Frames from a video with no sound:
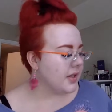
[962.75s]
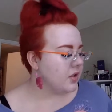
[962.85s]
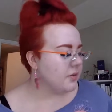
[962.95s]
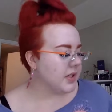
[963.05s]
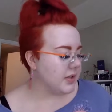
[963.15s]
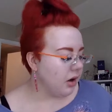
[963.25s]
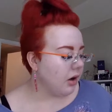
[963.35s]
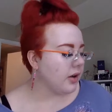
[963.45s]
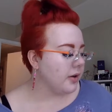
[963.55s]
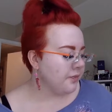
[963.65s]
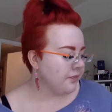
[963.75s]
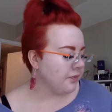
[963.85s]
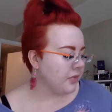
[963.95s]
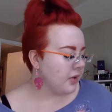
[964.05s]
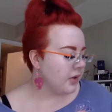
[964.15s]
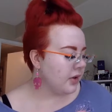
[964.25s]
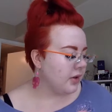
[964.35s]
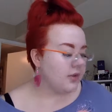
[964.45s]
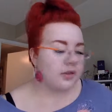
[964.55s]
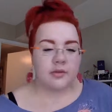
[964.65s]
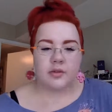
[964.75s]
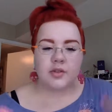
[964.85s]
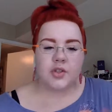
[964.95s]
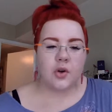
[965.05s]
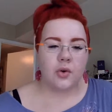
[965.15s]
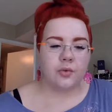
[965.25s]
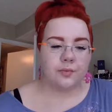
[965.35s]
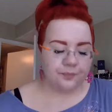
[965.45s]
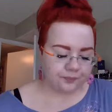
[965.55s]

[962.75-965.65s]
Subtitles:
to be dark, so